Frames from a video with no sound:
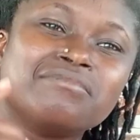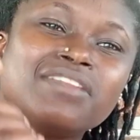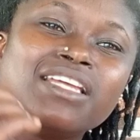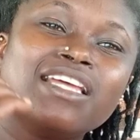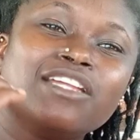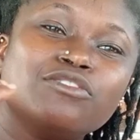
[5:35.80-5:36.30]

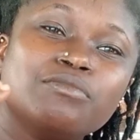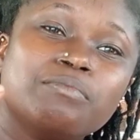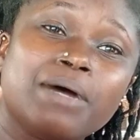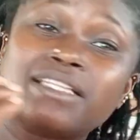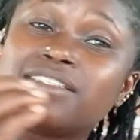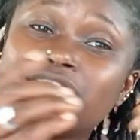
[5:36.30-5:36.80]
They do
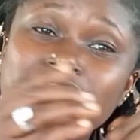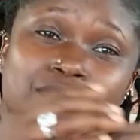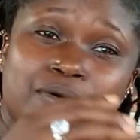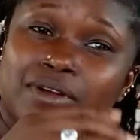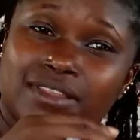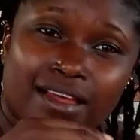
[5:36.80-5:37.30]
bad thing
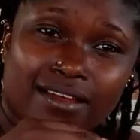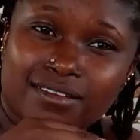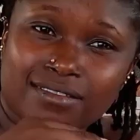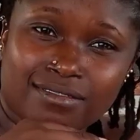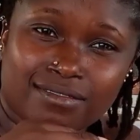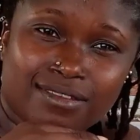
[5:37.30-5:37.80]
for water.
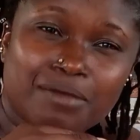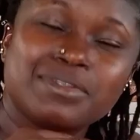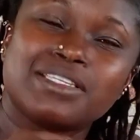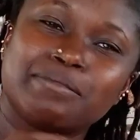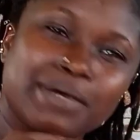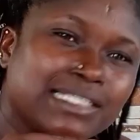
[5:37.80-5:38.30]
Let me
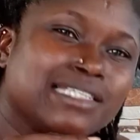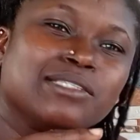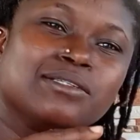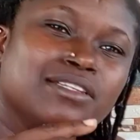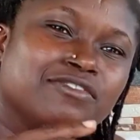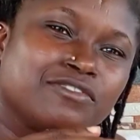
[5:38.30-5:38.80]
say bad thing
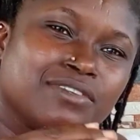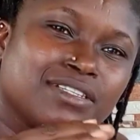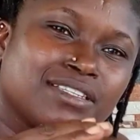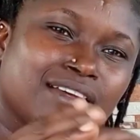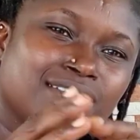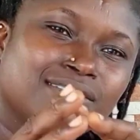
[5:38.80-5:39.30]
no dey for
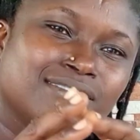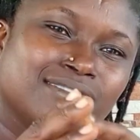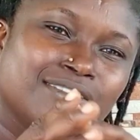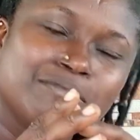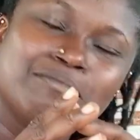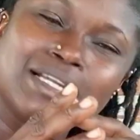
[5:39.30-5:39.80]
water.
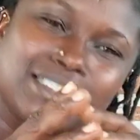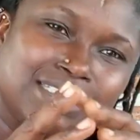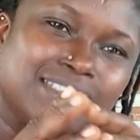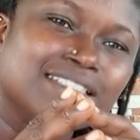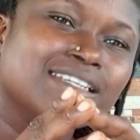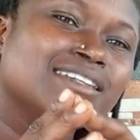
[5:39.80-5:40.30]
Bad
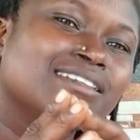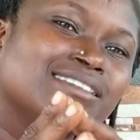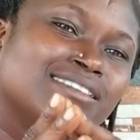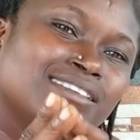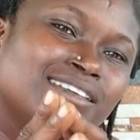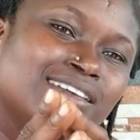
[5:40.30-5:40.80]
thing dey.
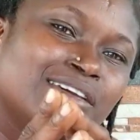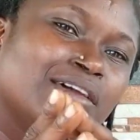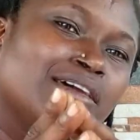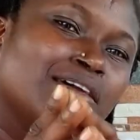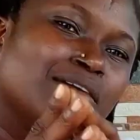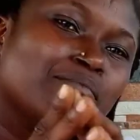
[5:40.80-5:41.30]

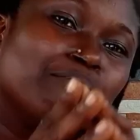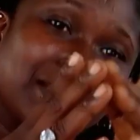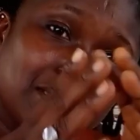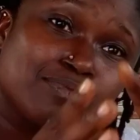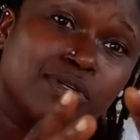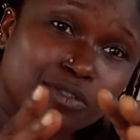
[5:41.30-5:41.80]
Bad
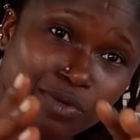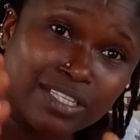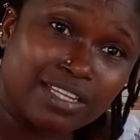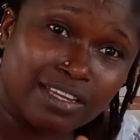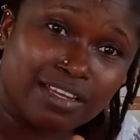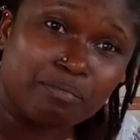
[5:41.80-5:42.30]
spirit where
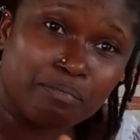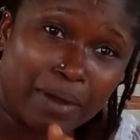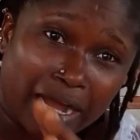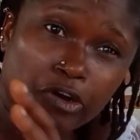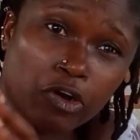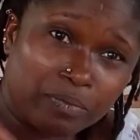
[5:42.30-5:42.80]
they
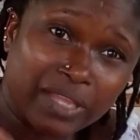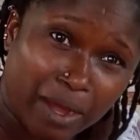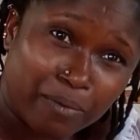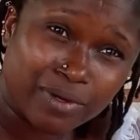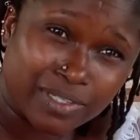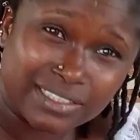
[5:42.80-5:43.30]
back up
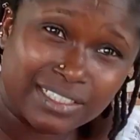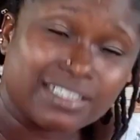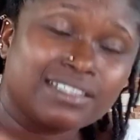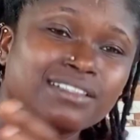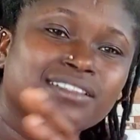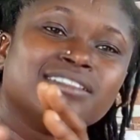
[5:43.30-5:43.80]
that one day.
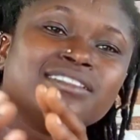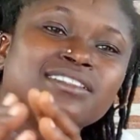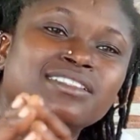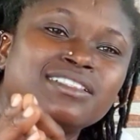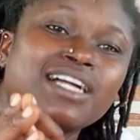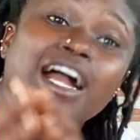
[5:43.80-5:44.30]

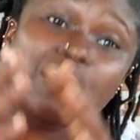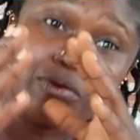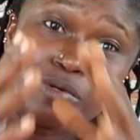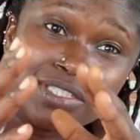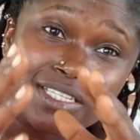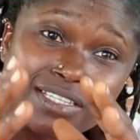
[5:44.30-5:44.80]
And
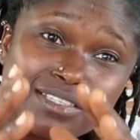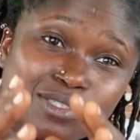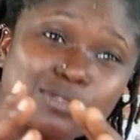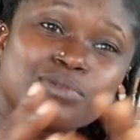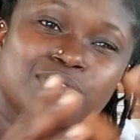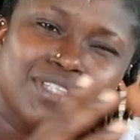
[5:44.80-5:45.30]
good thing
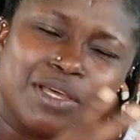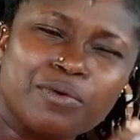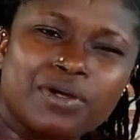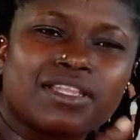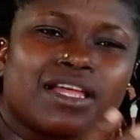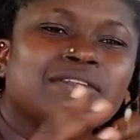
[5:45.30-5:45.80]
too dey
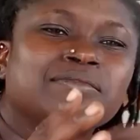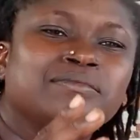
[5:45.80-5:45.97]
water.